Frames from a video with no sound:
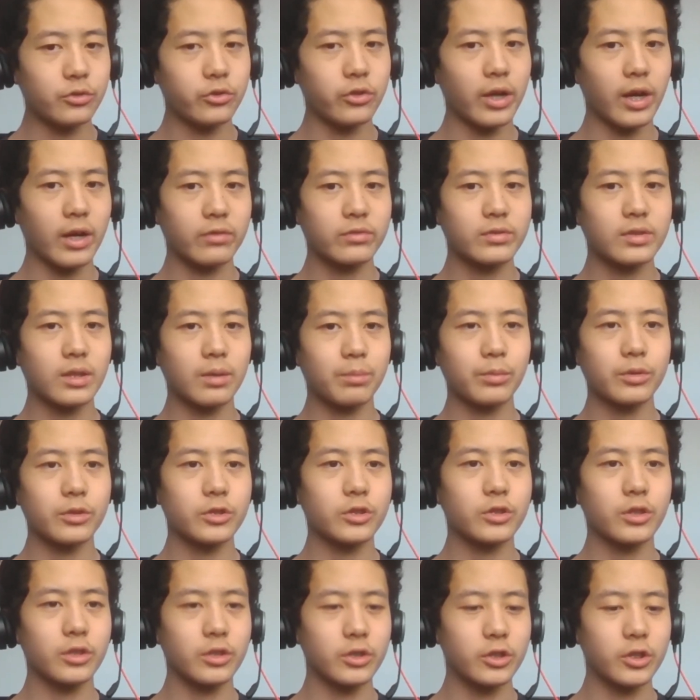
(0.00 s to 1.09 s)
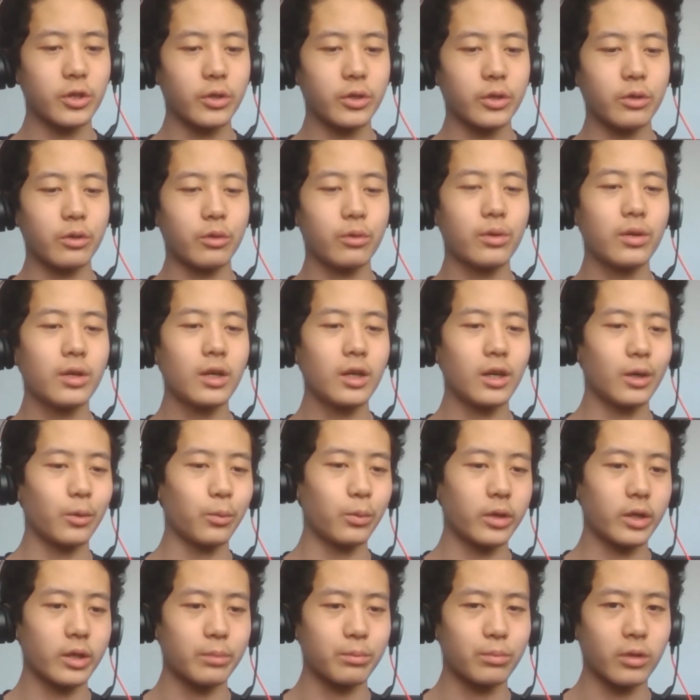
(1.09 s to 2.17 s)
drafts that I'm just going to show you a
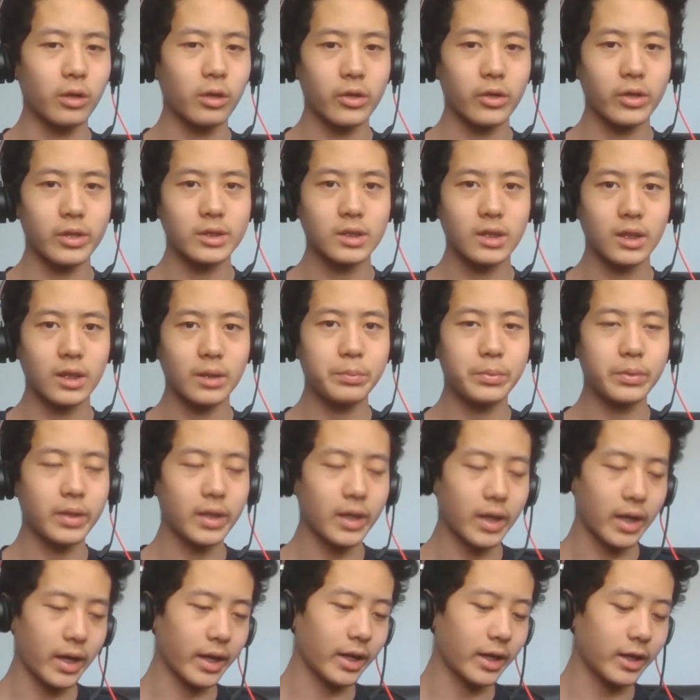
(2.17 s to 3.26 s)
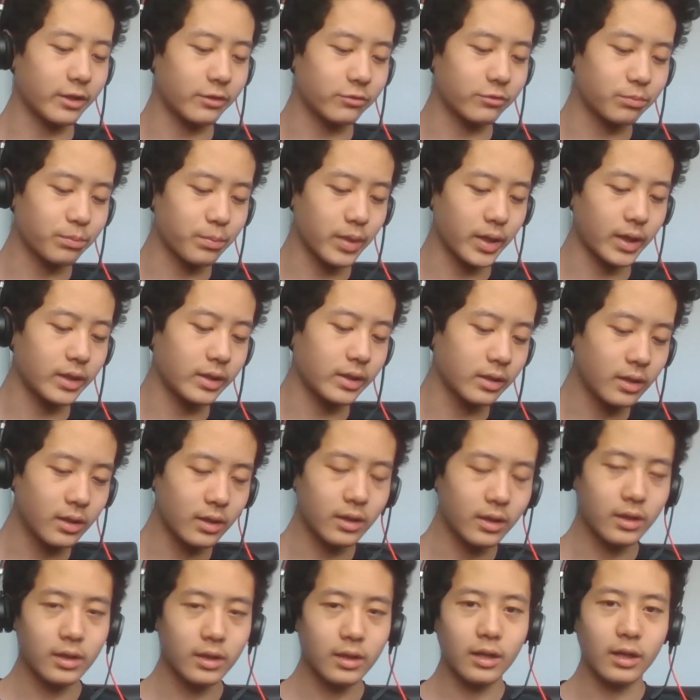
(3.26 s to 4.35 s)
work in progress clip that I have made
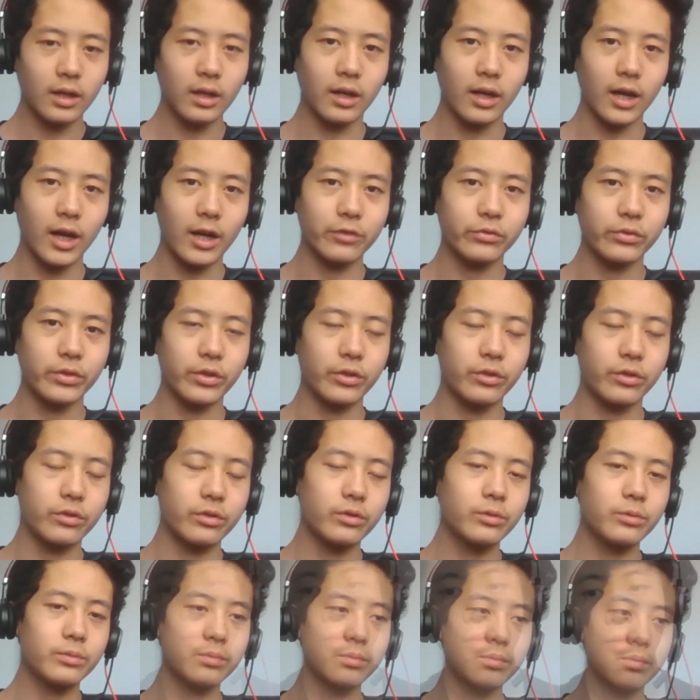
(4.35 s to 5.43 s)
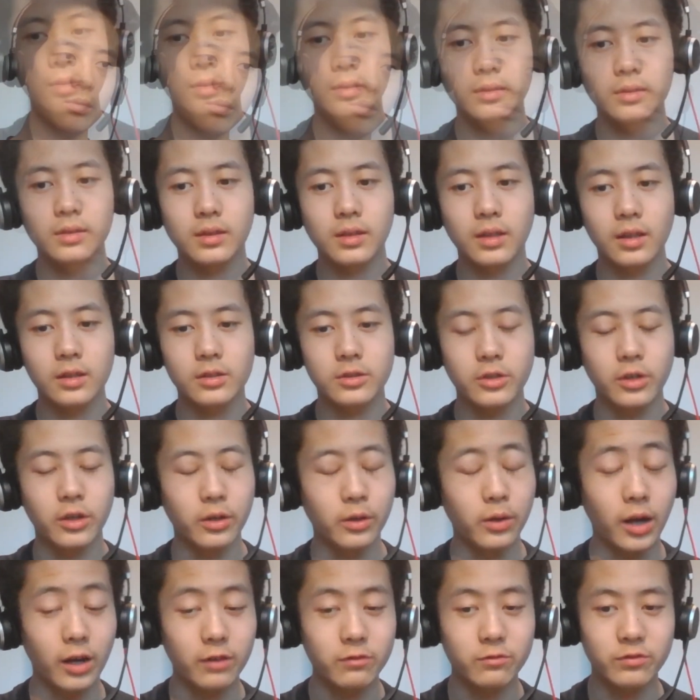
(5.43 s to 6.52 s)
halfway through. So
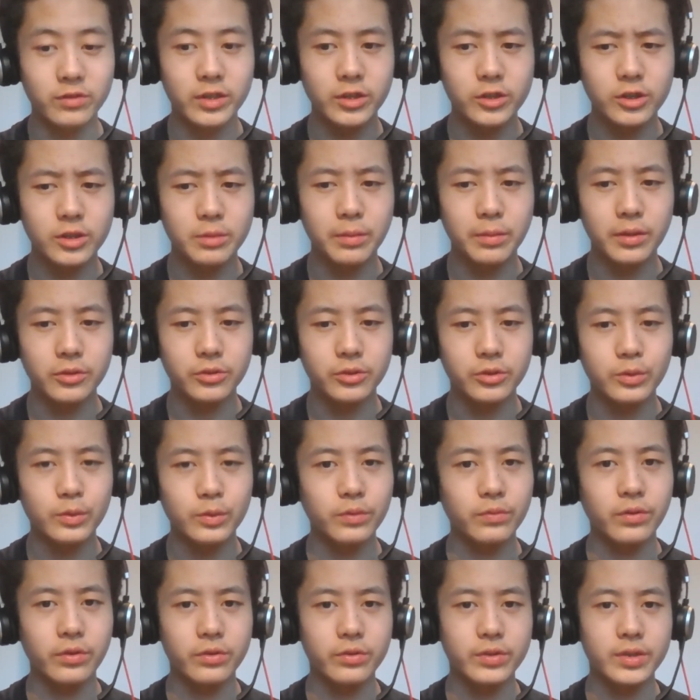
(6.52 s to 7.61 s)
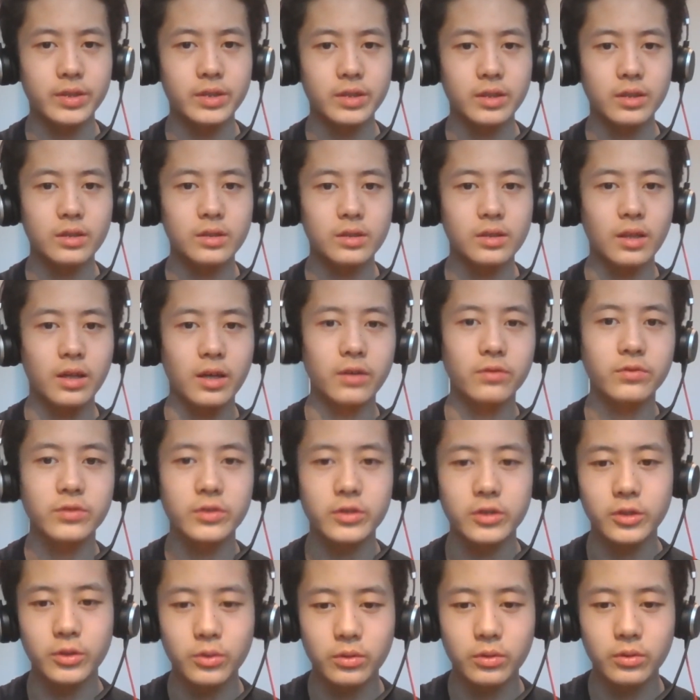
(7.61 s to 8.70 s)
I've finished about 2 of the 3 scenes that I have to
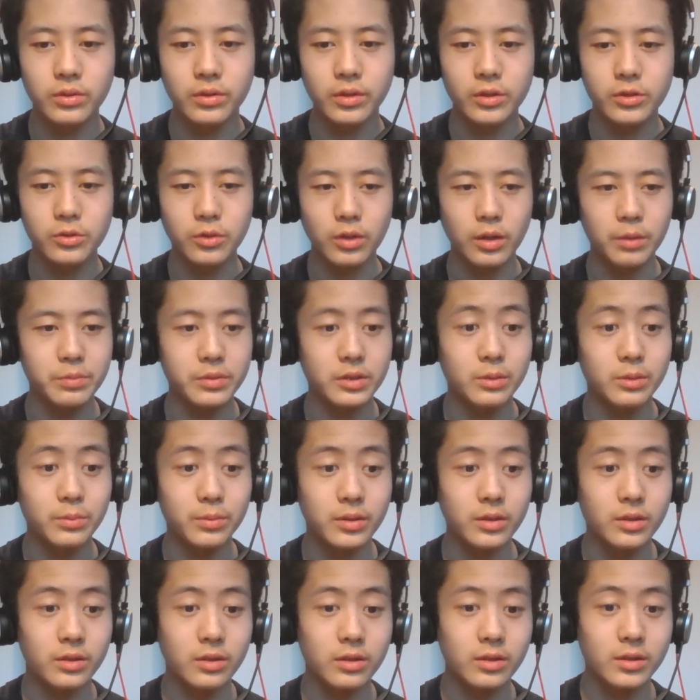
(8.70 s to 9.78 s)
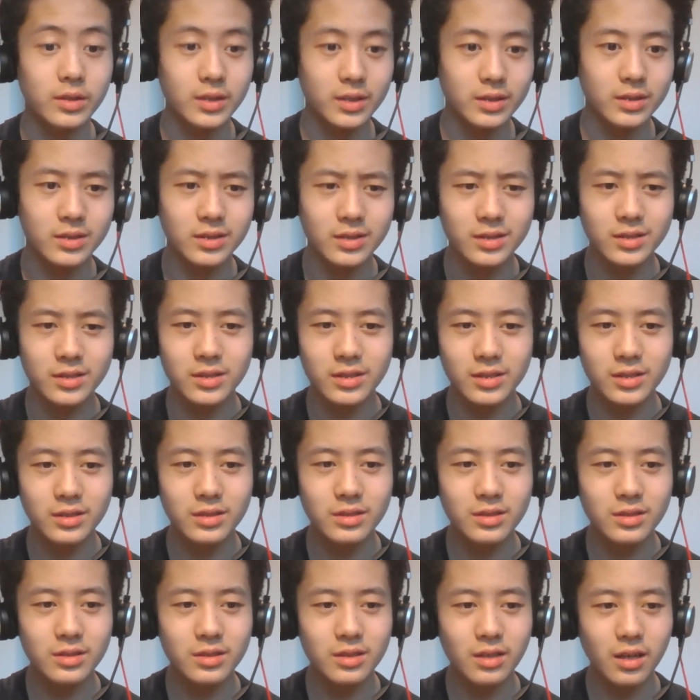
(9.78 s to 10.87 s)
do. These will have to be the easiest scenes.